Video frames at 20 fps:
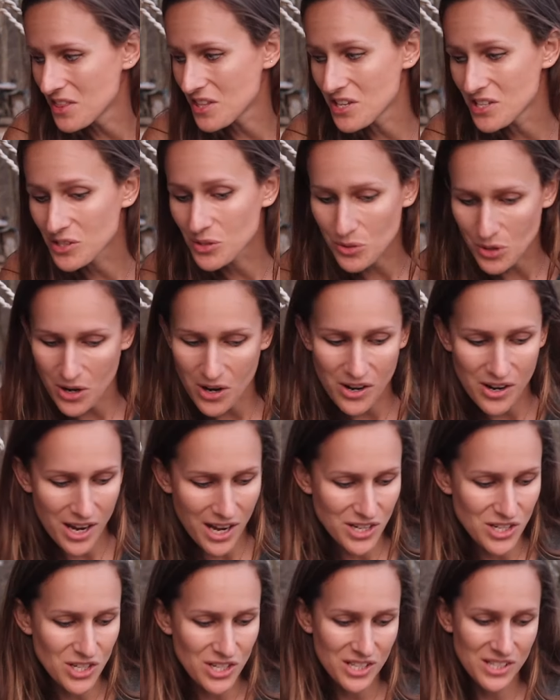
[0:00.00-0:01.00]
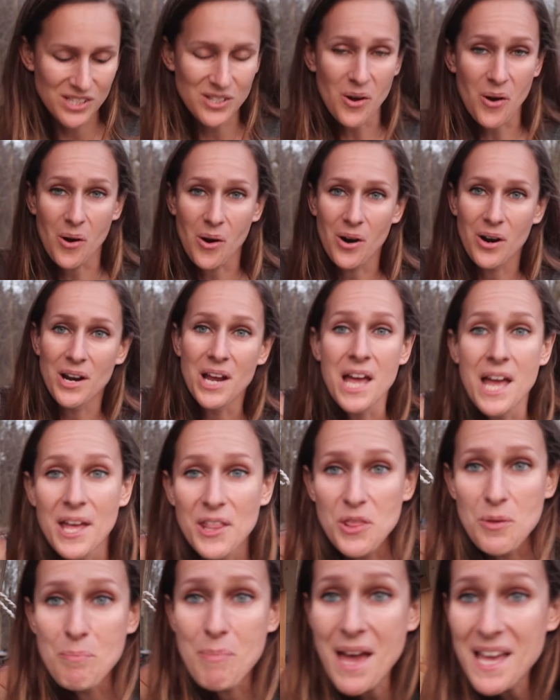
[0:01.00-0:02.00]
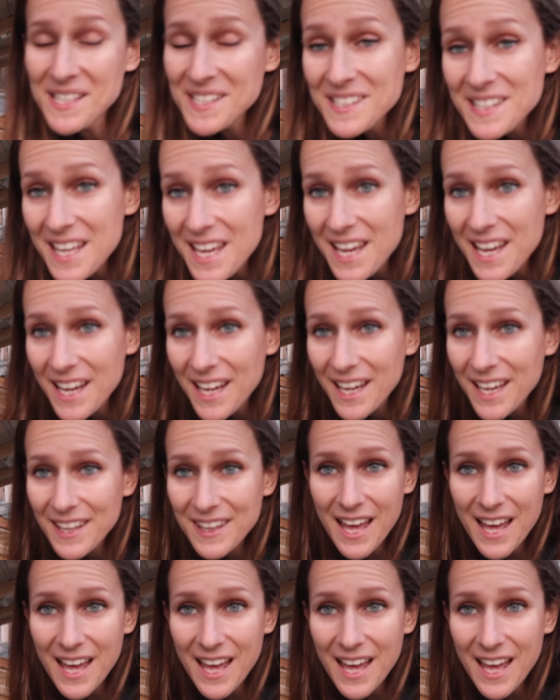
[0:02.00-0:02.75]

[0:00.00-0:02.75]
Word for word: These grow out hutches are the best thing